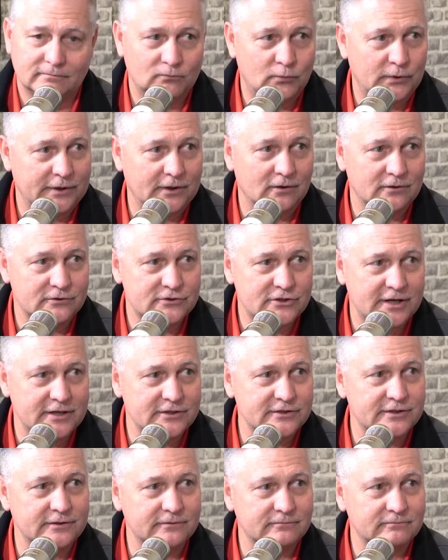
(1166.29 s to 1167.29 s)
we are
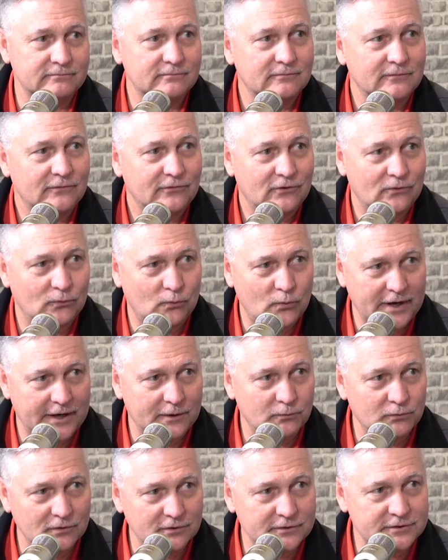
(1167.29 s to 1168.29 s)
changing the way
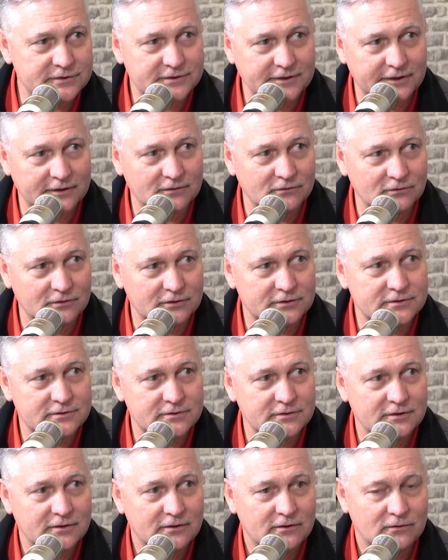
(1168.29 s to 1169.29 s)
real estate
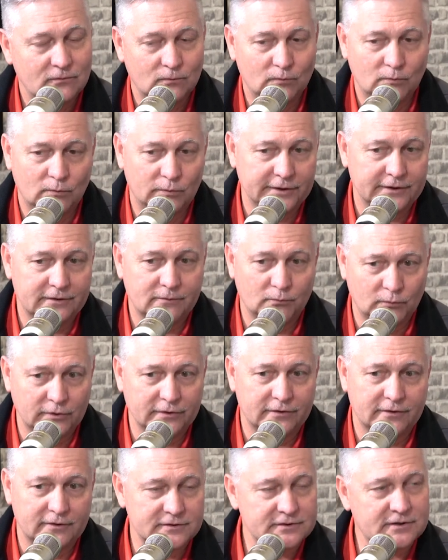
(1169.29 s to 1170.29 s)
looks
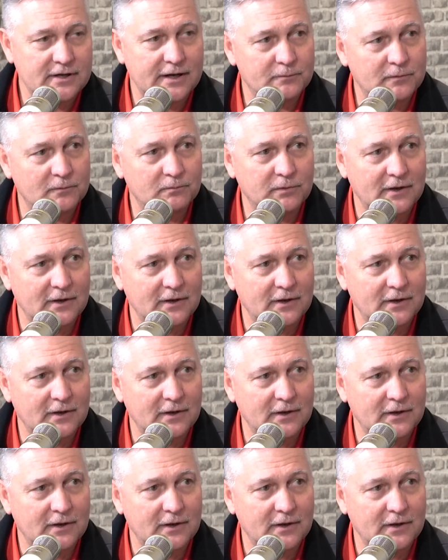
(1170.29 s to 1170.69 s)
with this type of